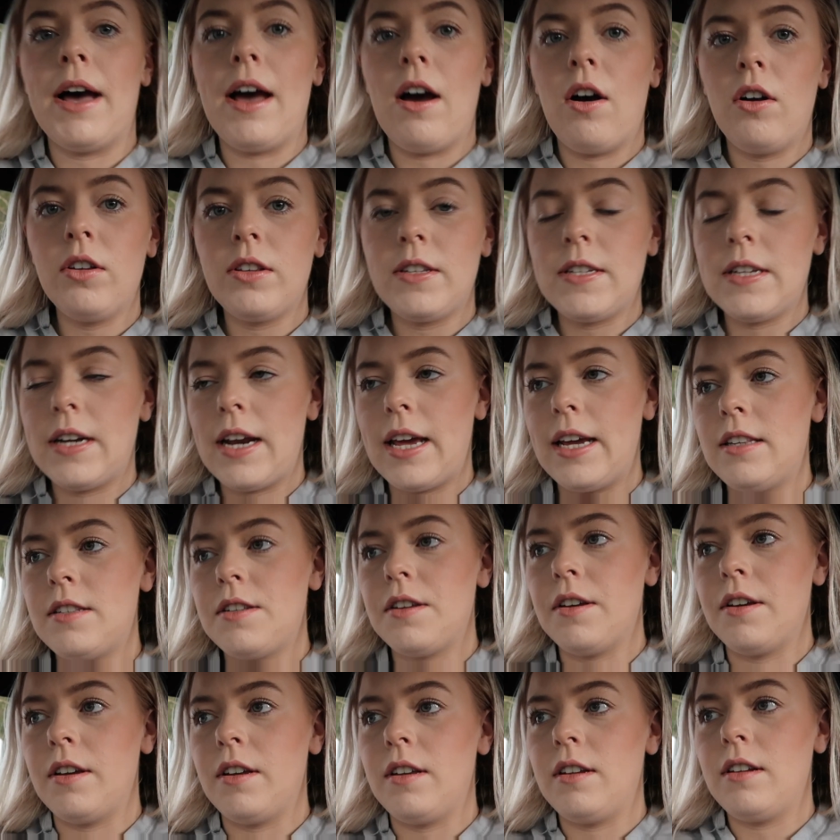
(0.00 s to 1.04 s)

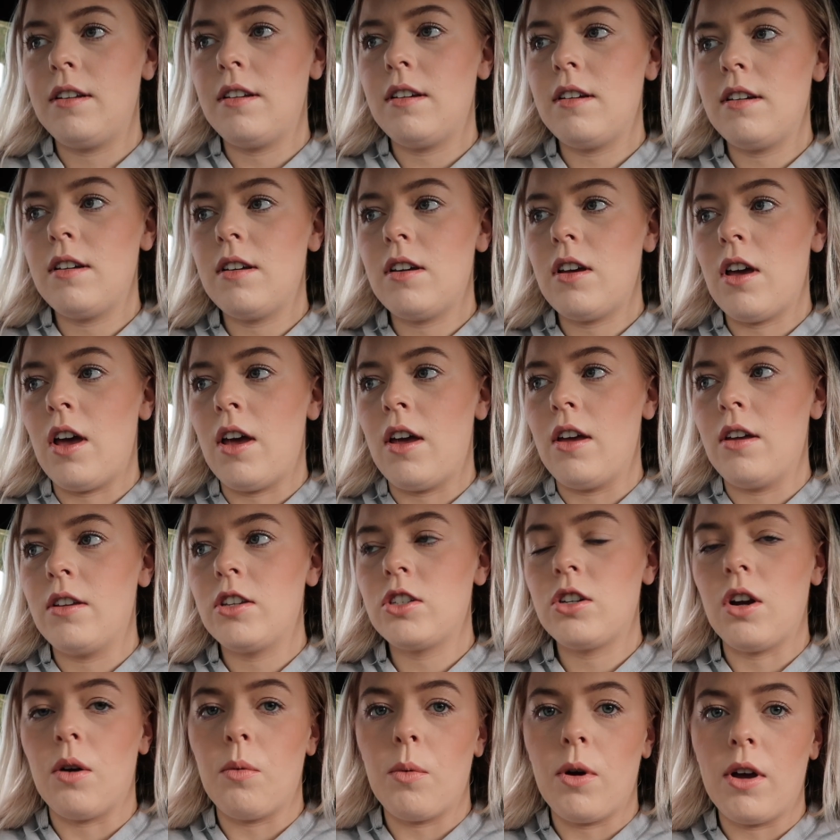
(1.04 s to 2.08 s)
alternator
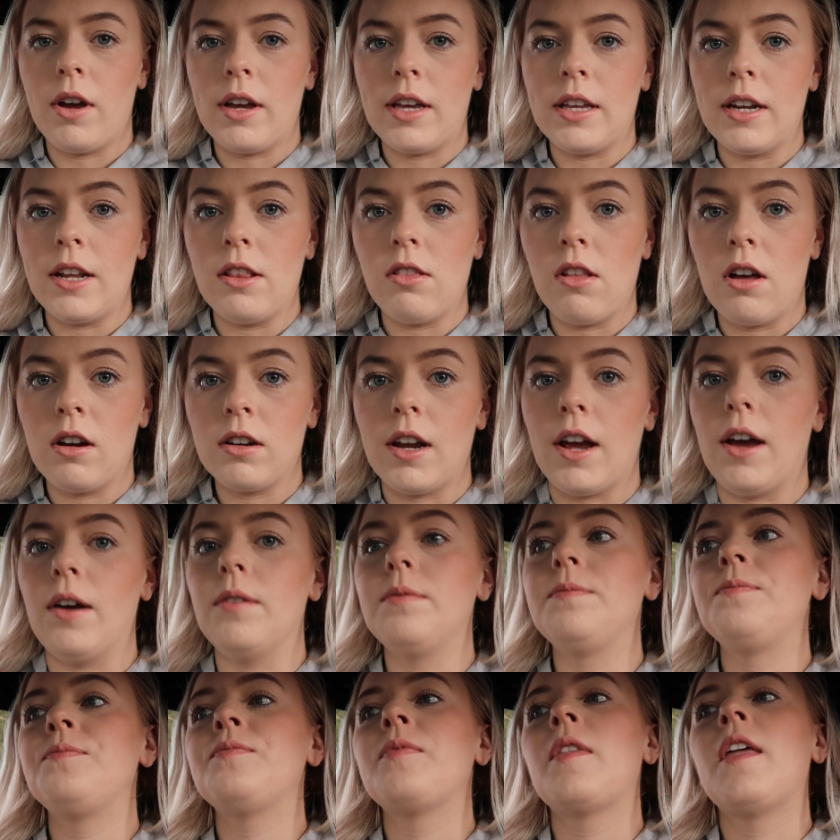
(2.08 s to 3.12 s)
stopped working in
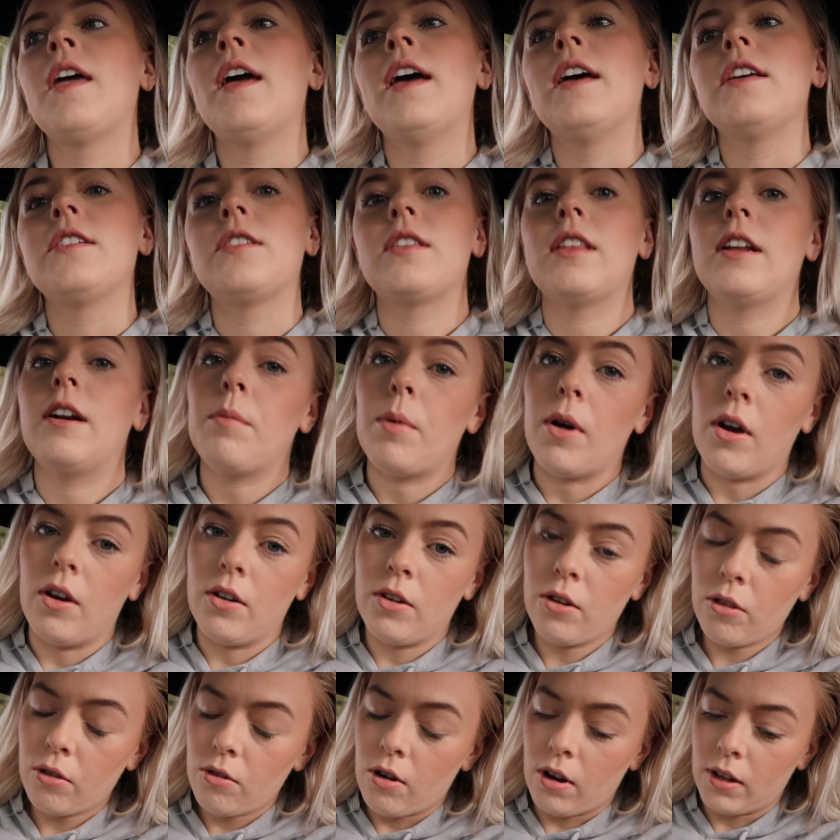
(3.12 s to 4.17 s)
lockdown, so then I bought
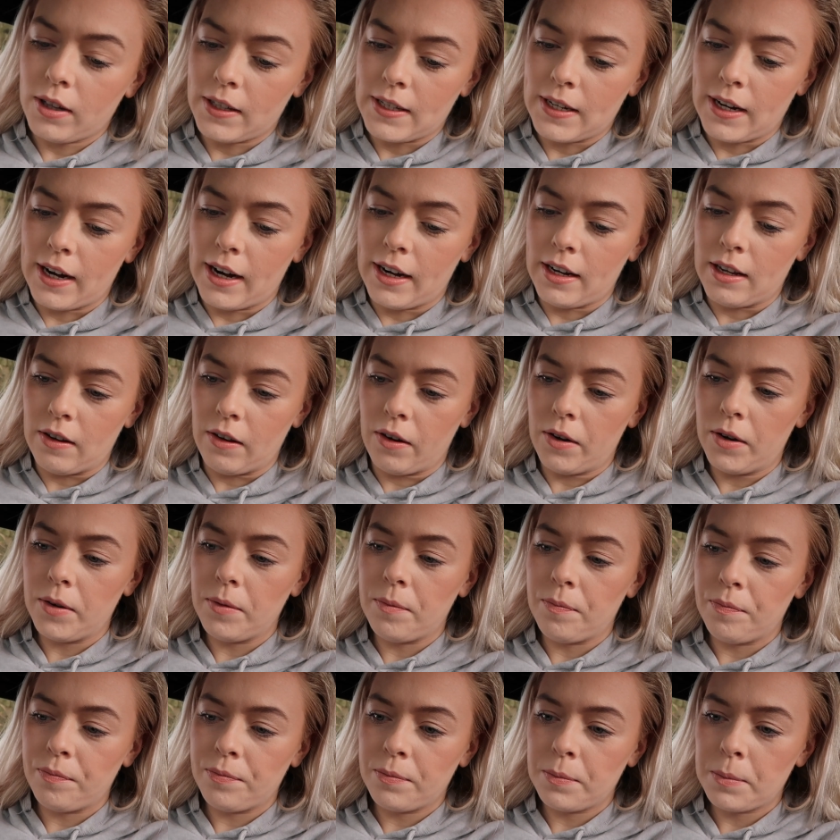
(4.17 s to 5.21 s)
another alternator.
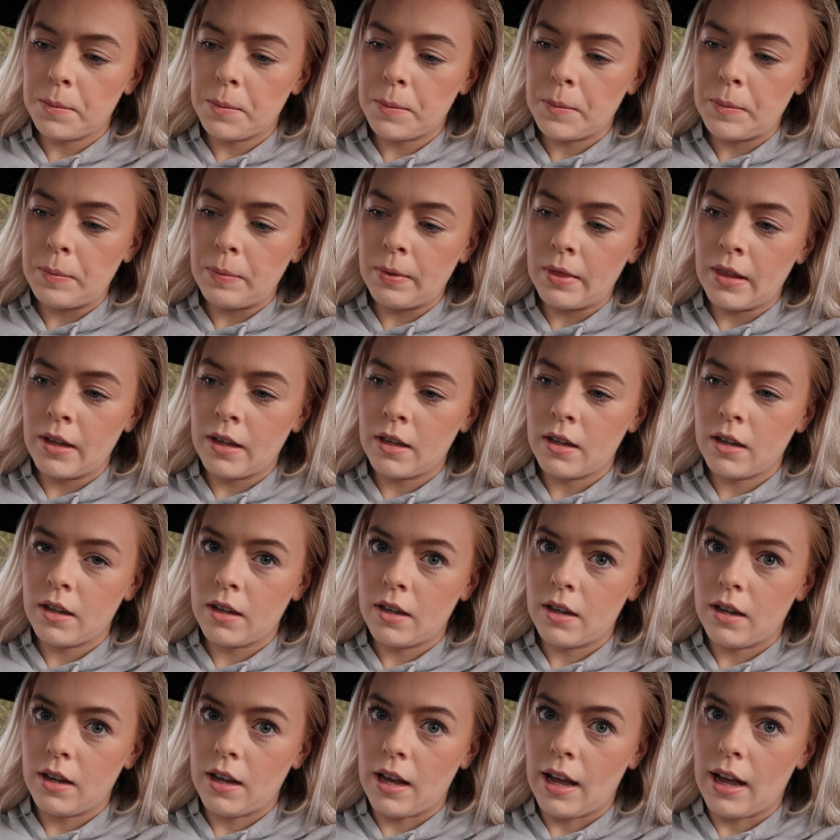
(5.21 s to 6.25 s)

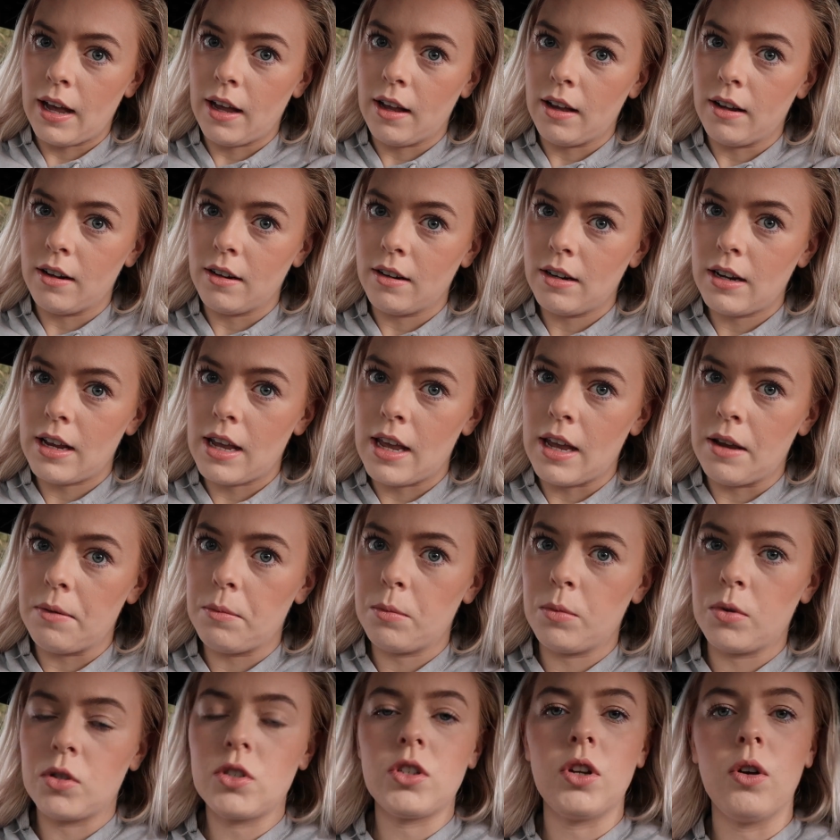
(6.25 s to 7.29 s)
And it
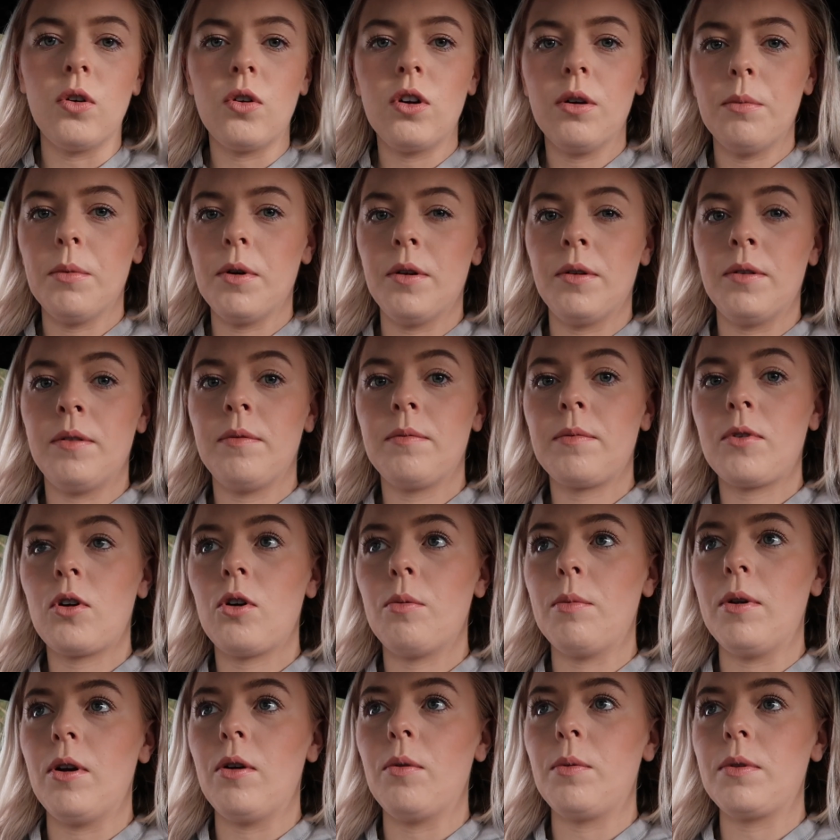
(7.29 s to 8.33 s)
was still
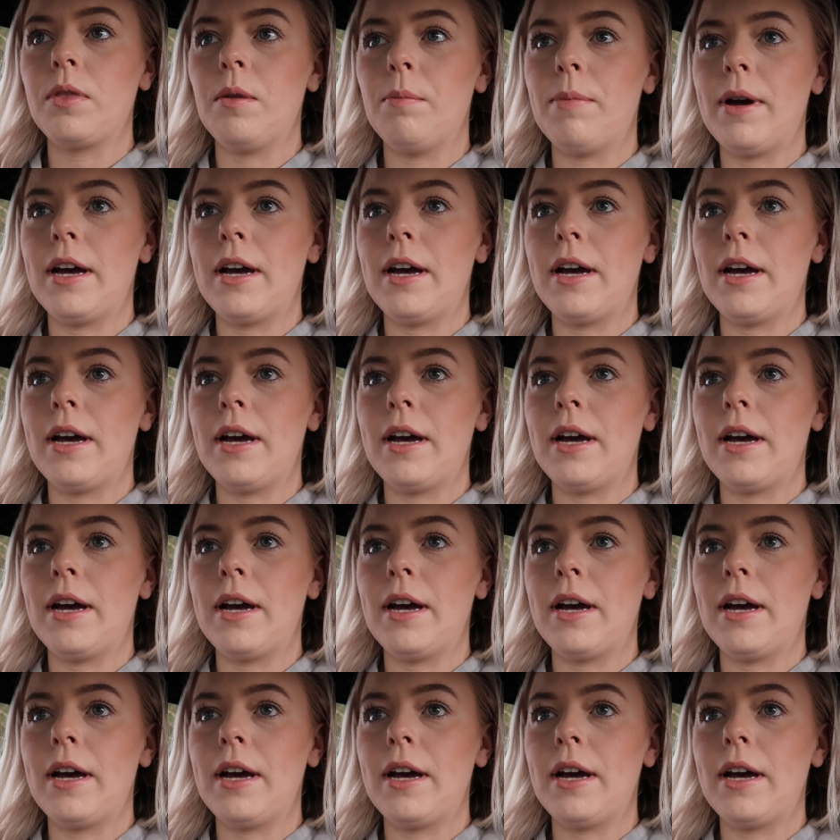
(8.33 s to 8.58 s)
coming up with the